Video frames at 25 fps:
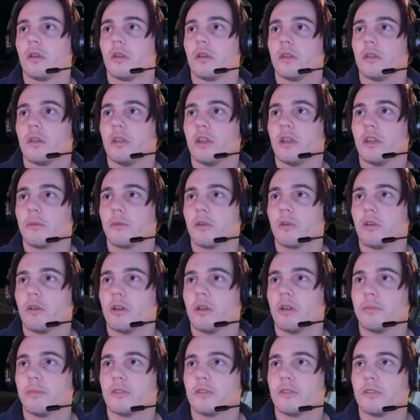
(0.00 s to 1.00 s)
Yeah, go
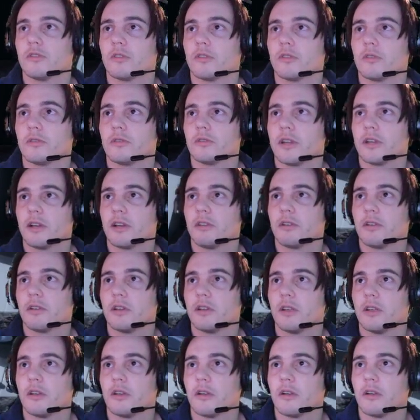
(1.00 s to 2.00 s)
ahead and put the journal down
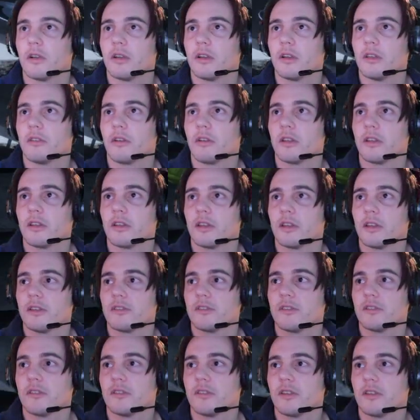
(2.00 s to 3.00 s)
in here, either on the
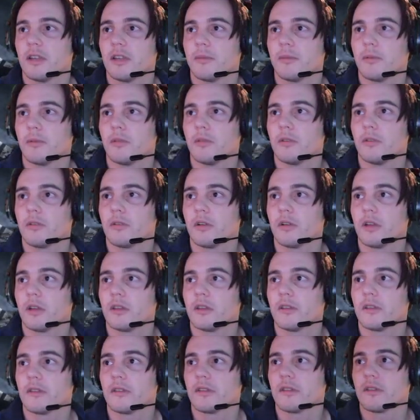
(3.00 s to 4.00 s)
kitchen table or
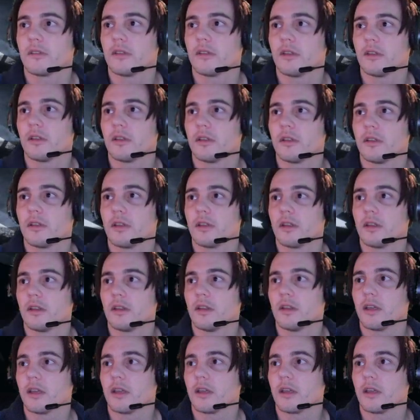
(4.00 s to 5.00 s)
on this
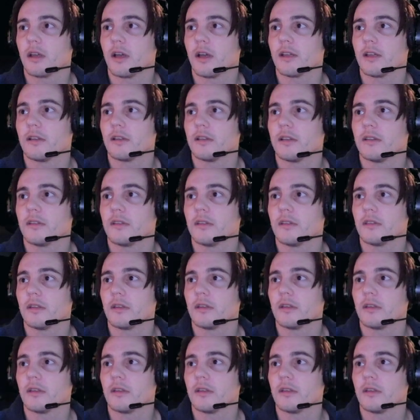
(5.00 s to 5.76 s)
like island thing.